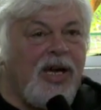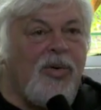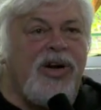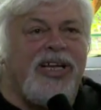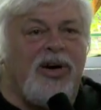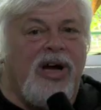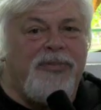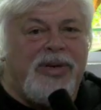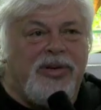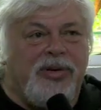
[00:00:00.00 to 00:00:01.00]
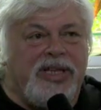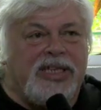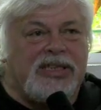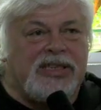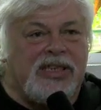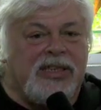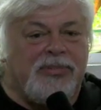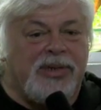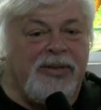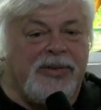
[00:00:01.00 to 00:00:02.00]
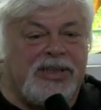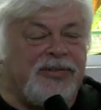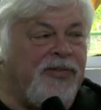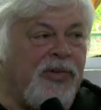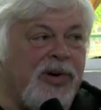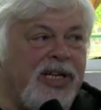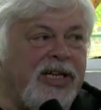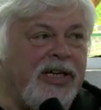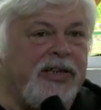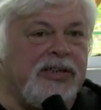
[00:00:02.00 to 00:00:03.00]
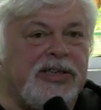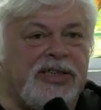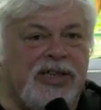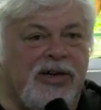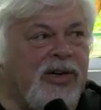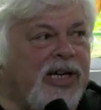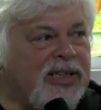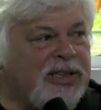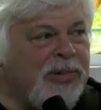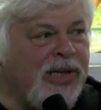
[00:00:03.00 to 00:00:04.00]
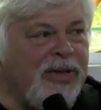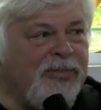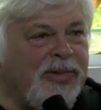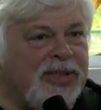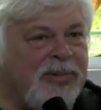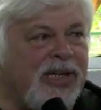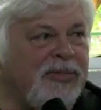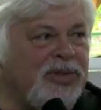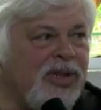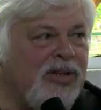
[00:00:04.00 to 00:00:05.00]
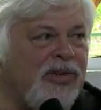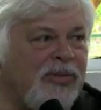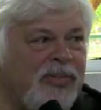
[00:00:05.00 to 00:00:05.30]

Well, I've been doing this pretty much for 40 years, so it's become sort of a